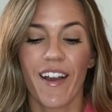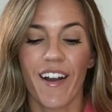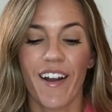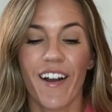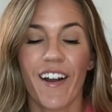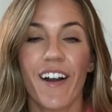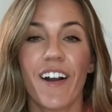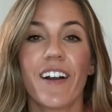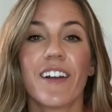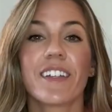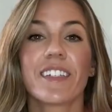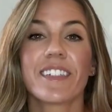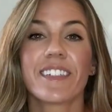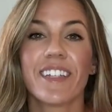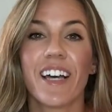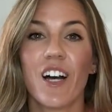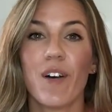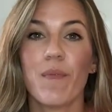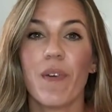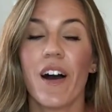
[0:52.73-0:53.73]
are
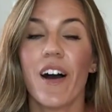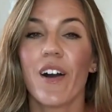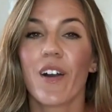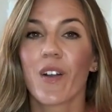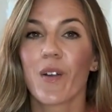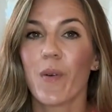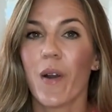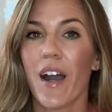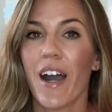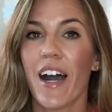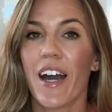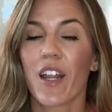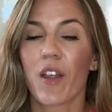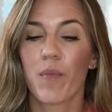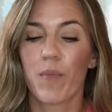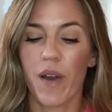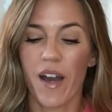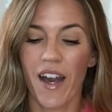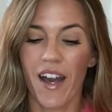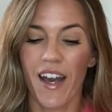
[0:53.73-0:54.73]
some
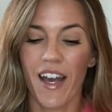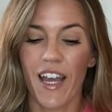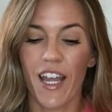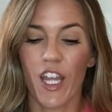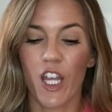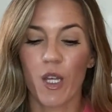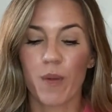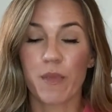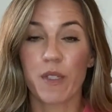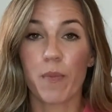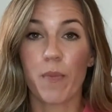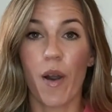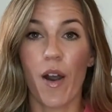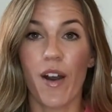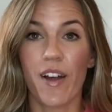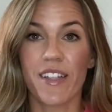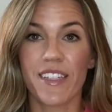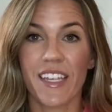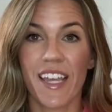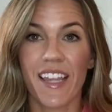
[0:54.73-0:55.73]
aquatic biomes,
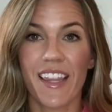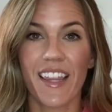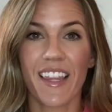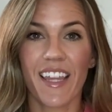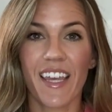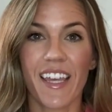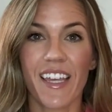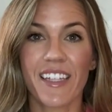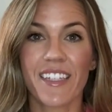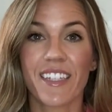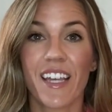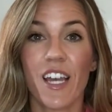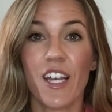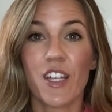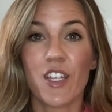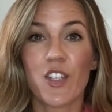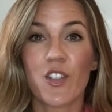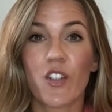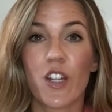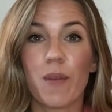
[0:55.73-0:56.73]
ponds and lakes,
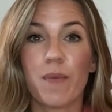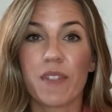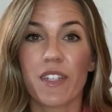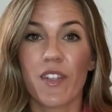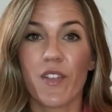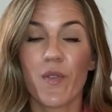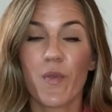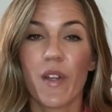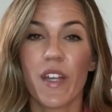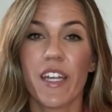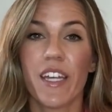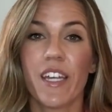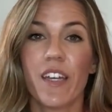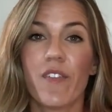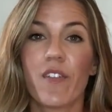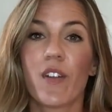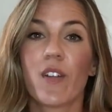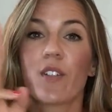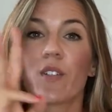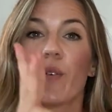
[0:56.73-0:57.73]
streams and
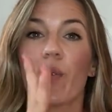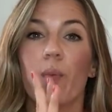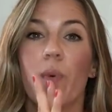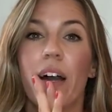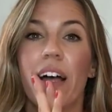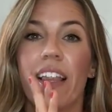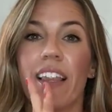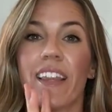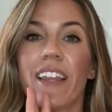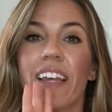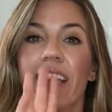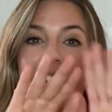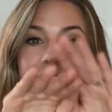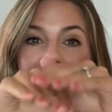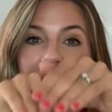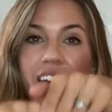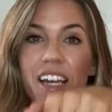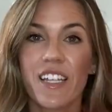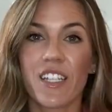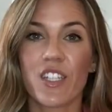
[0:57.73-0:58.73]
rivers,
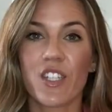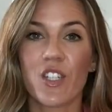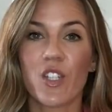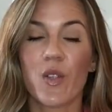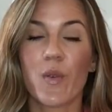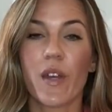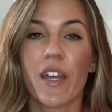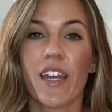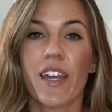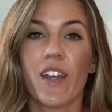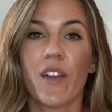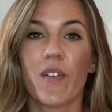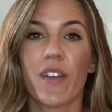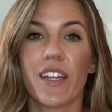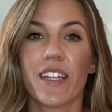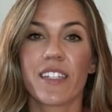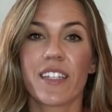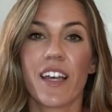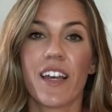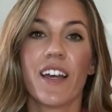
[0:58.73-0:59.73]
wetlands,
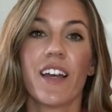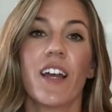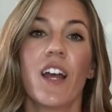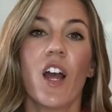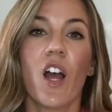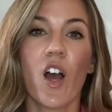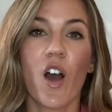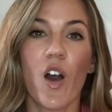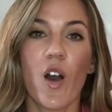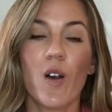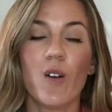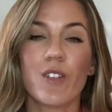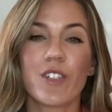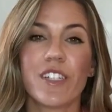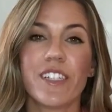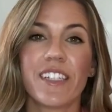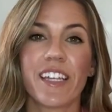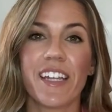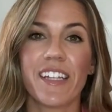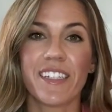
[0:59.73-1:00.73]
estuaries,
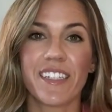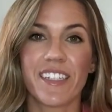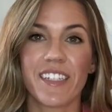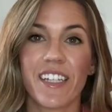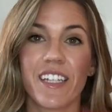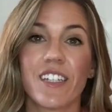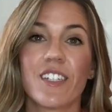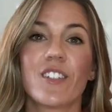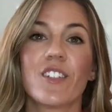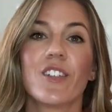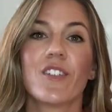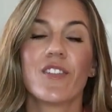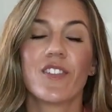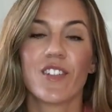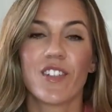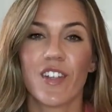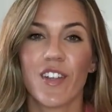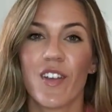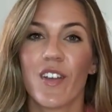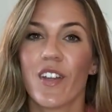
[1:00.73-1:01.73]
oceans and seas, do,
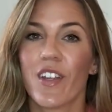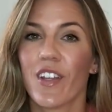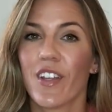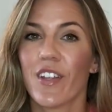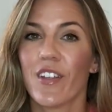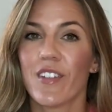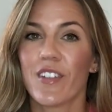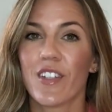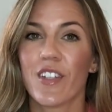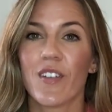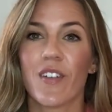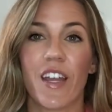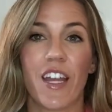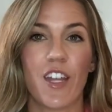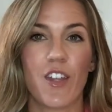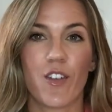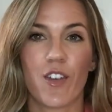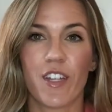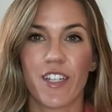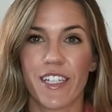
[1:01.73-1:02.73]
do, do, do, do,
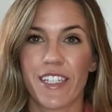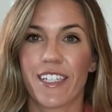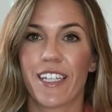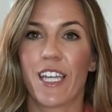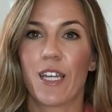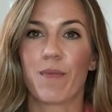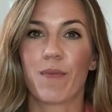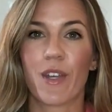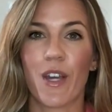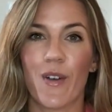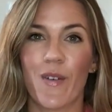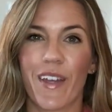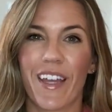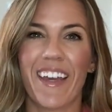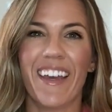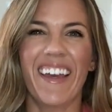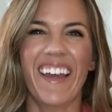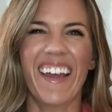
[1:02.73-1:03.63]
and you can just keep going